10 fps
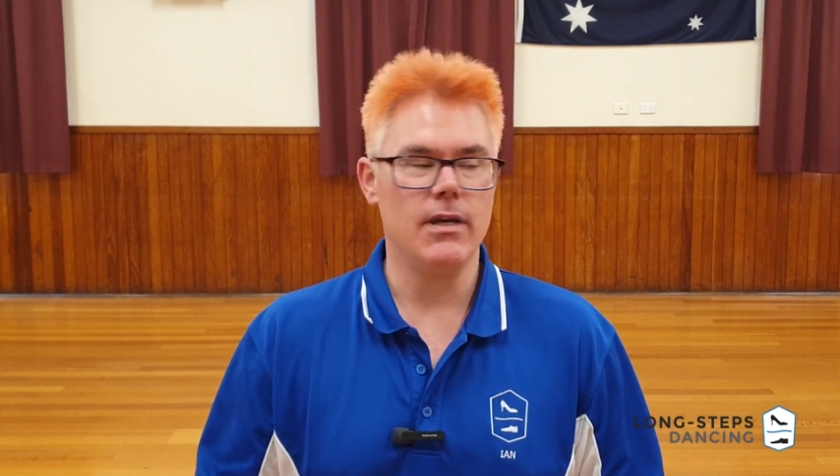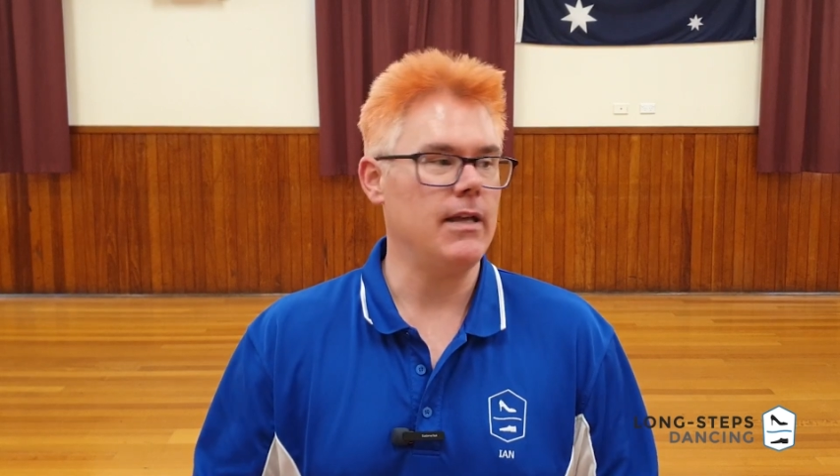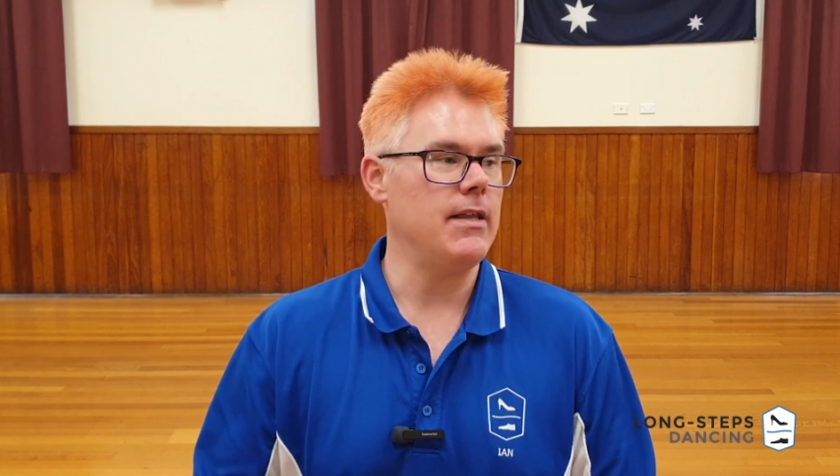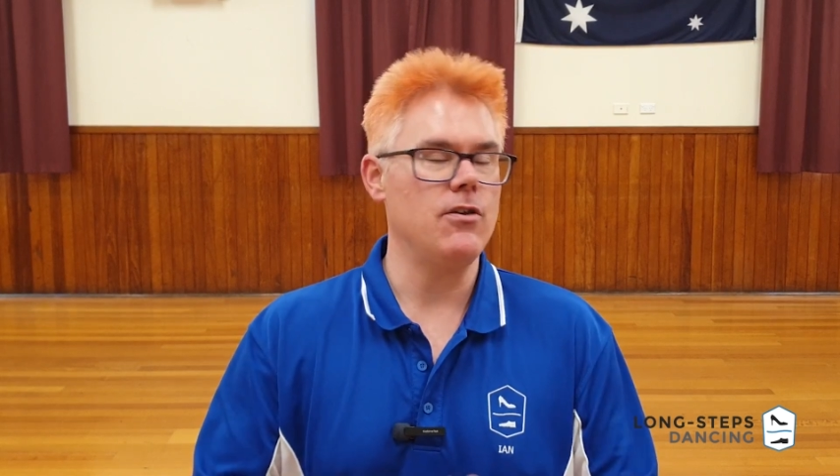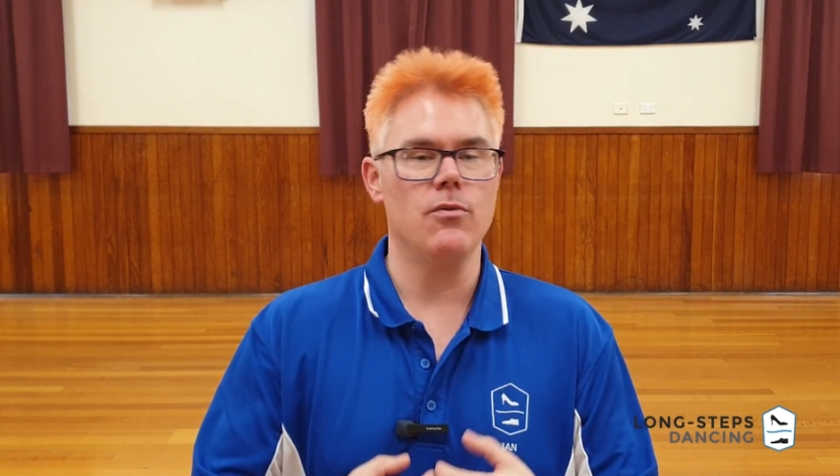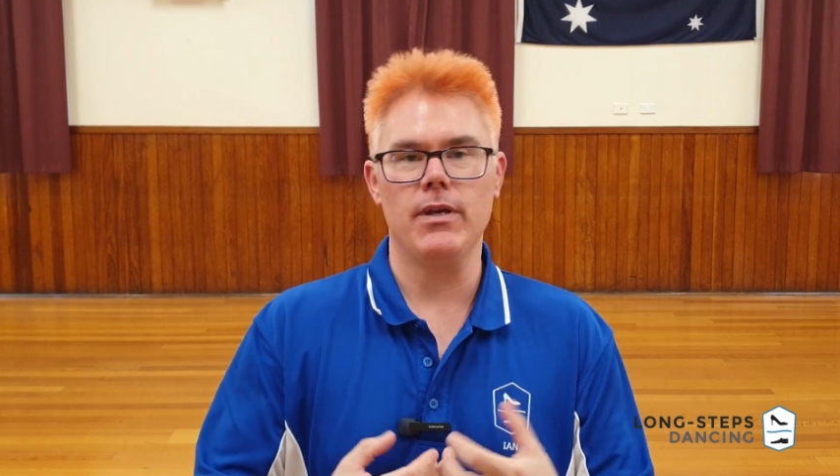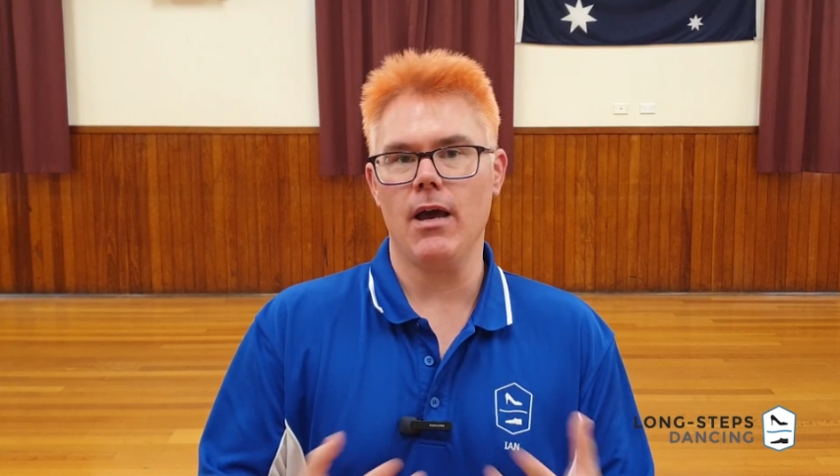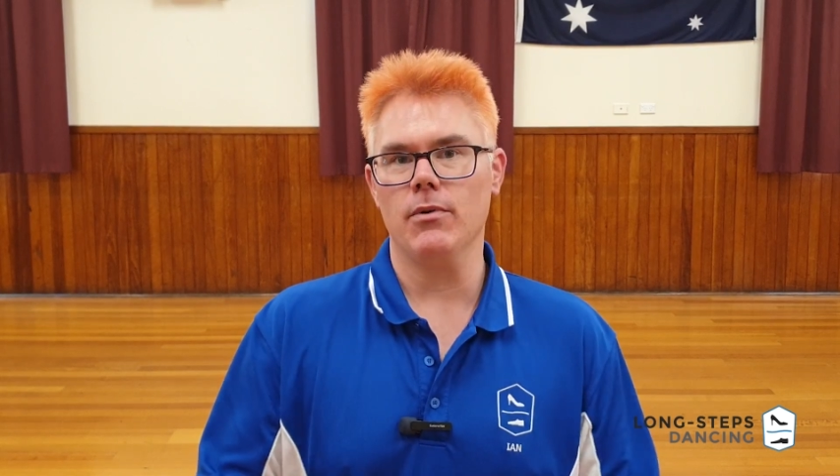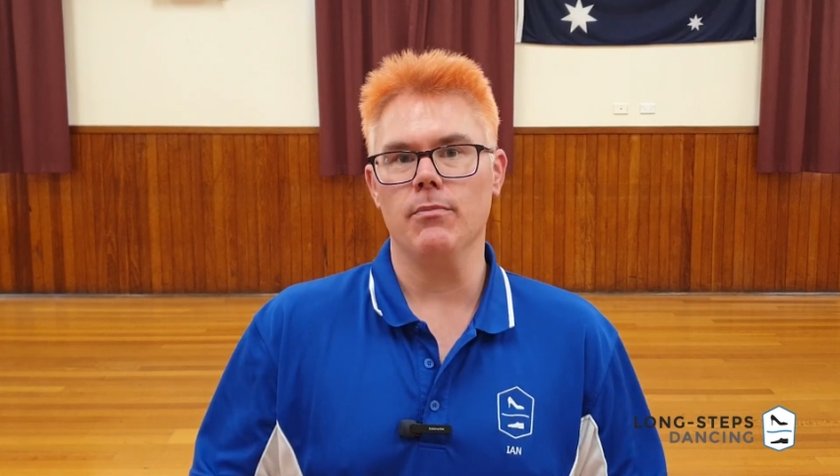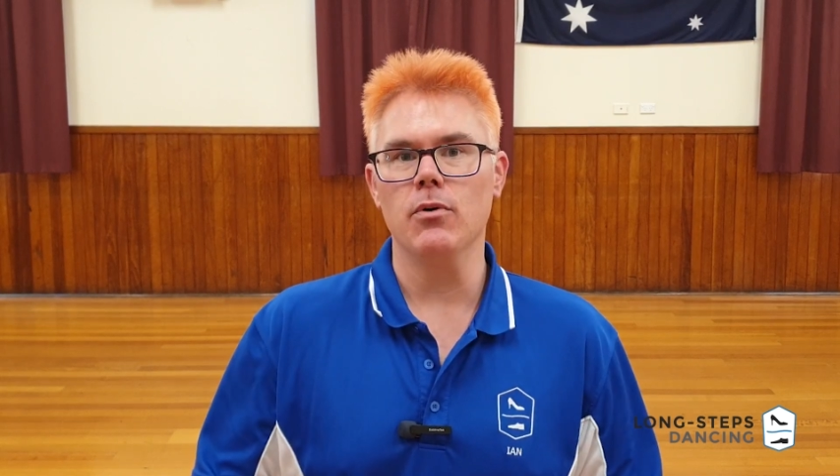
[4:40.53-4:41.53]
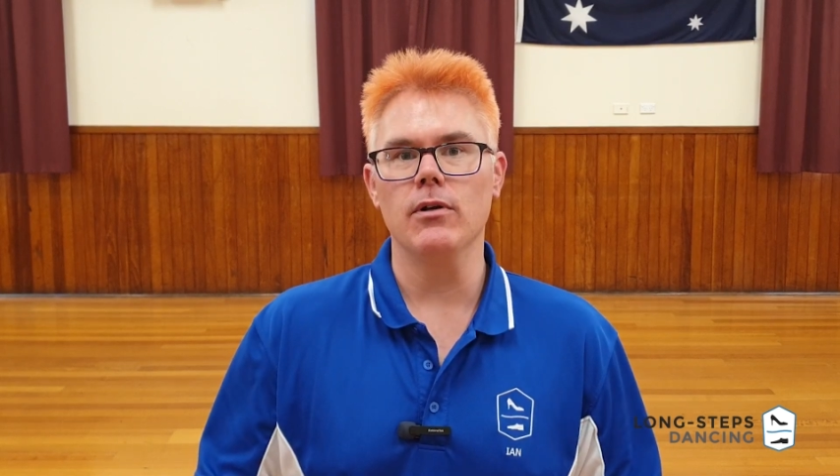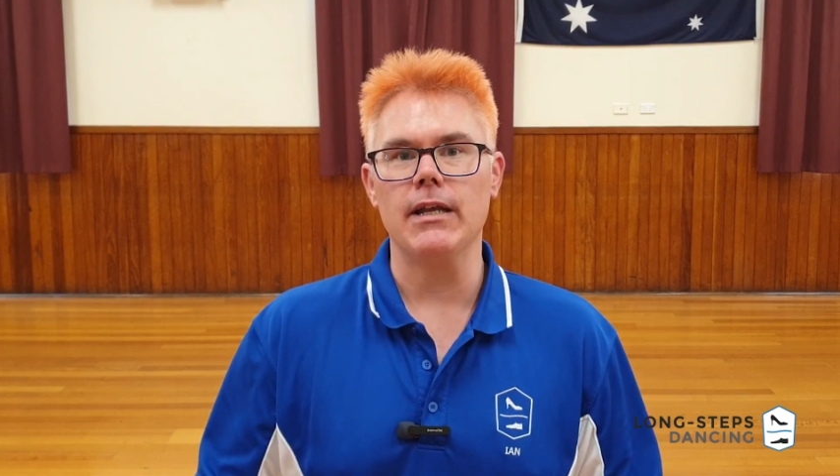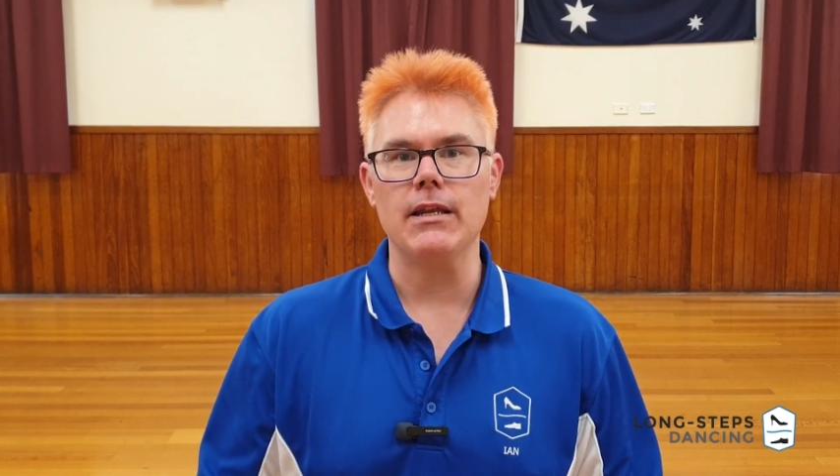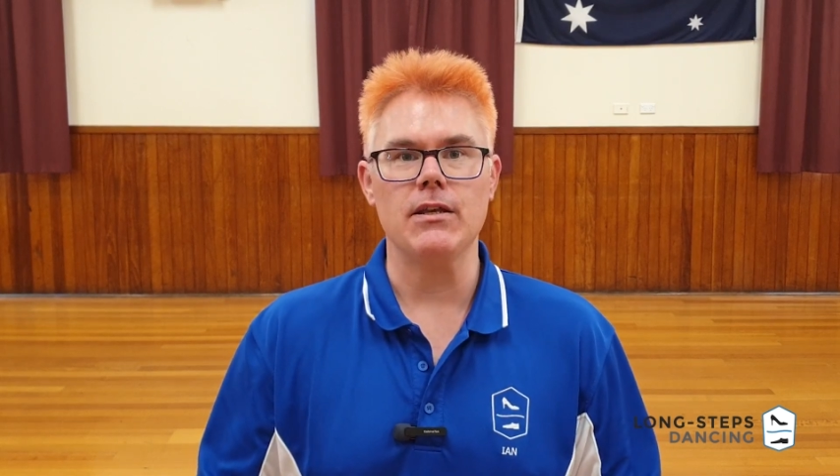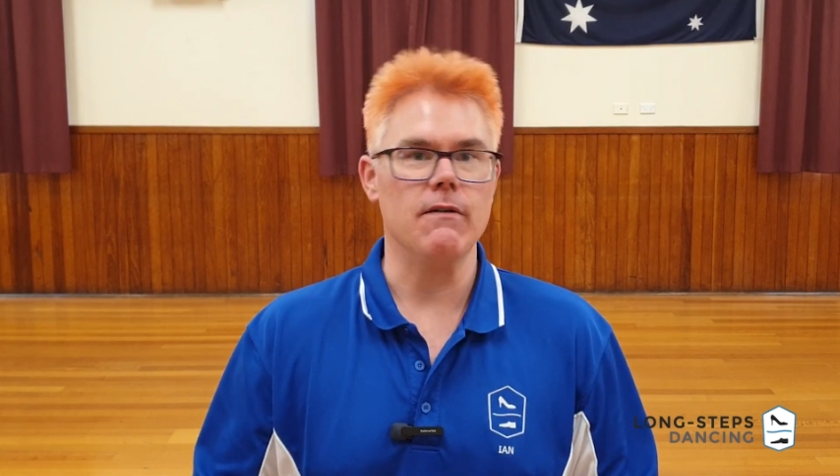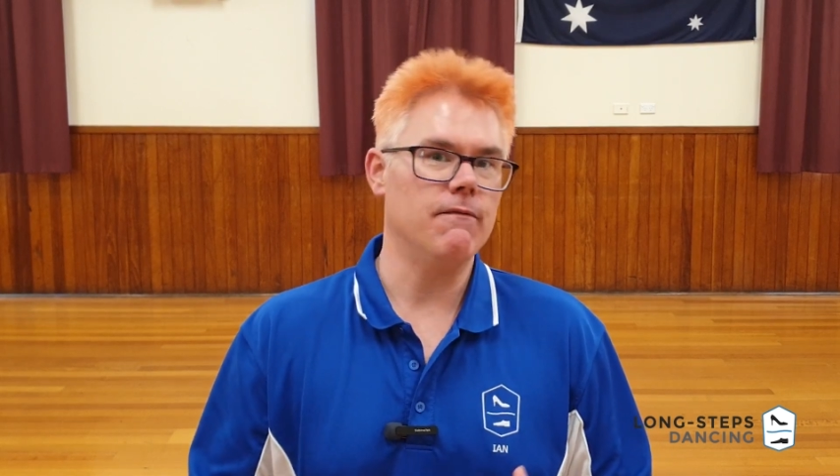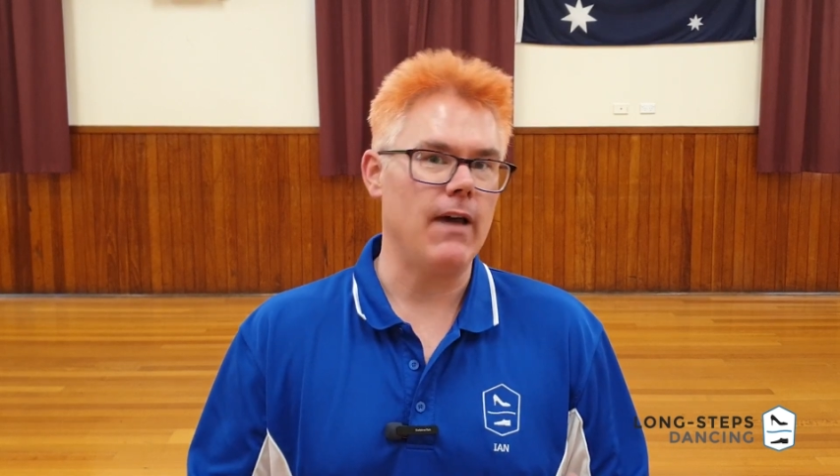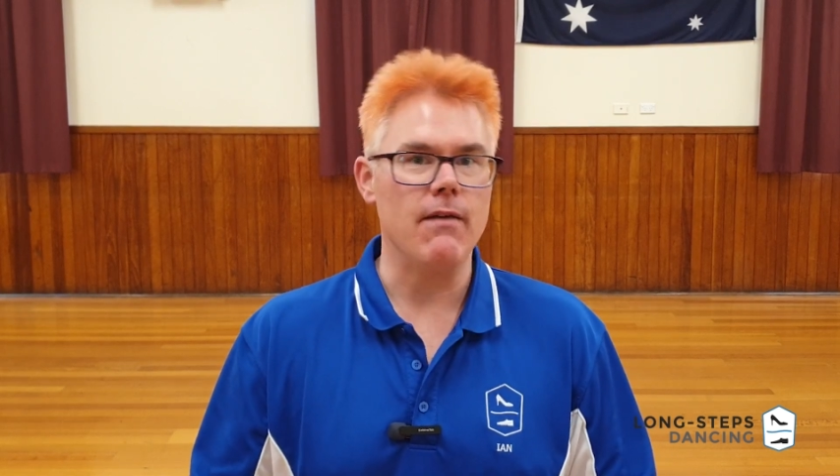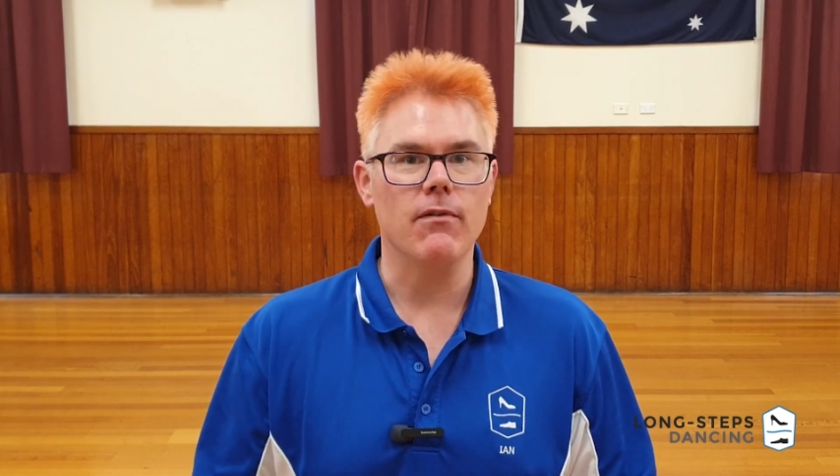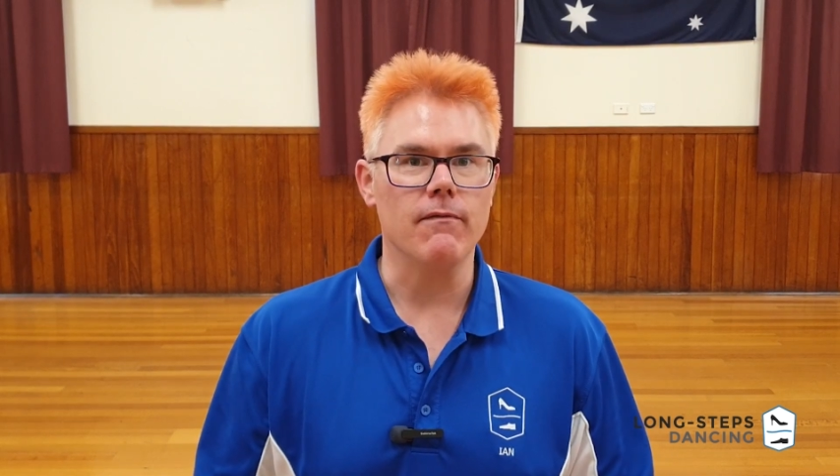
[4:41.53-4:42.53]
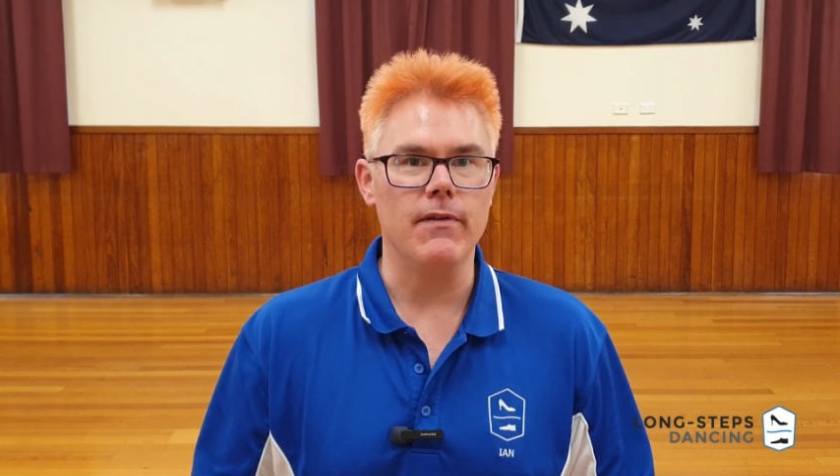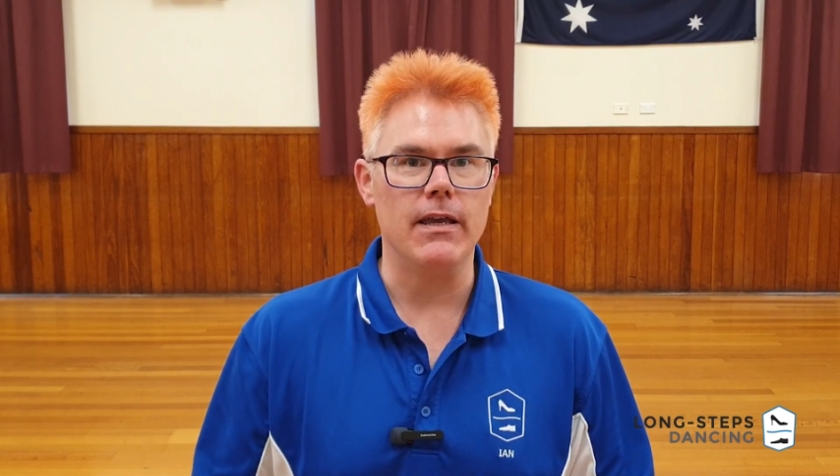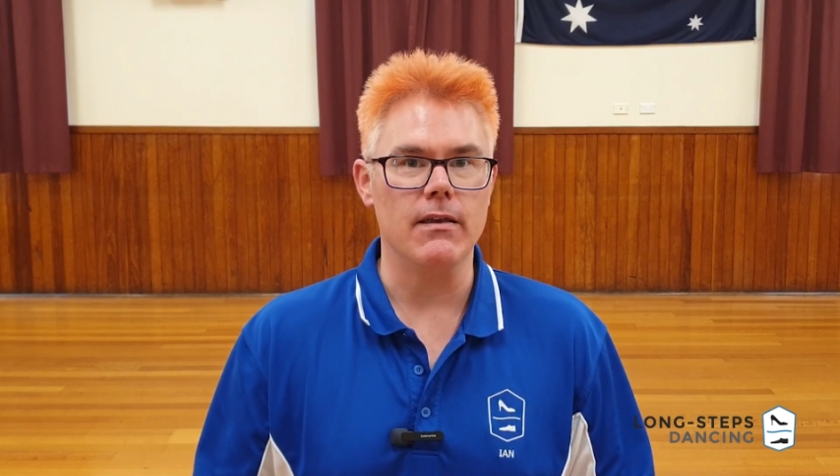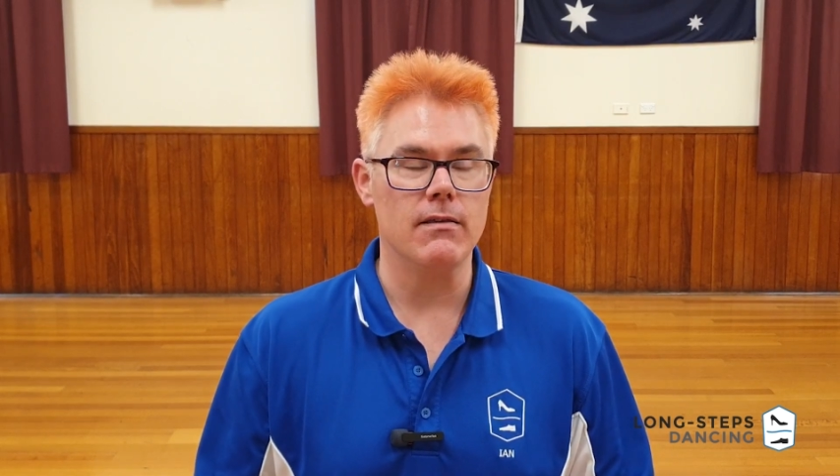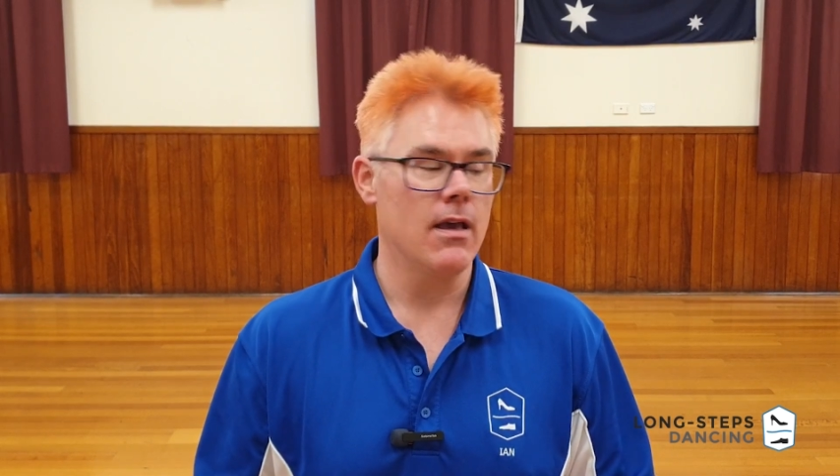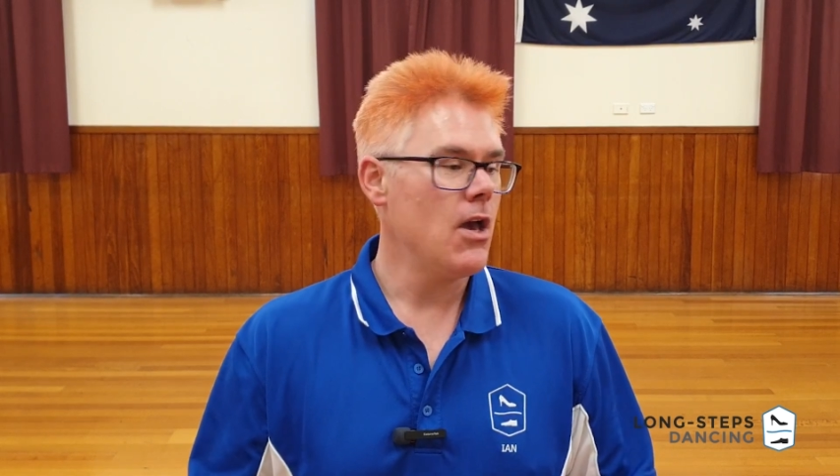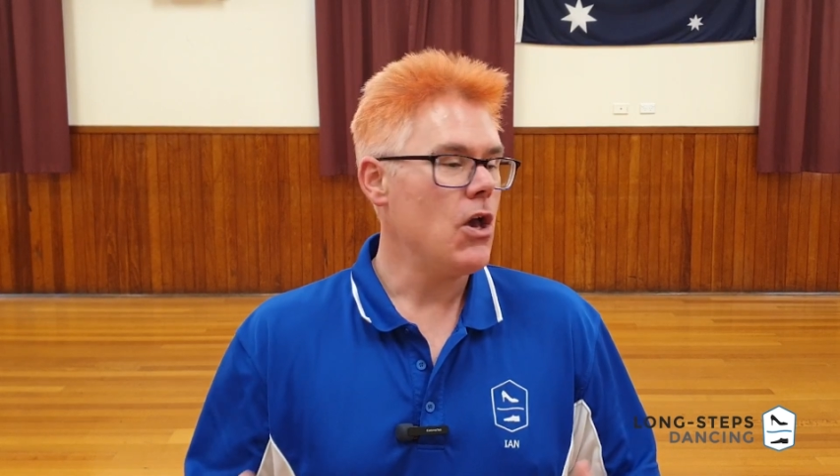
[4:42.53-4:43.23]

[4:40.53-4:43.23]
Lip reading: and then you'll be able to put it into your favorite figures.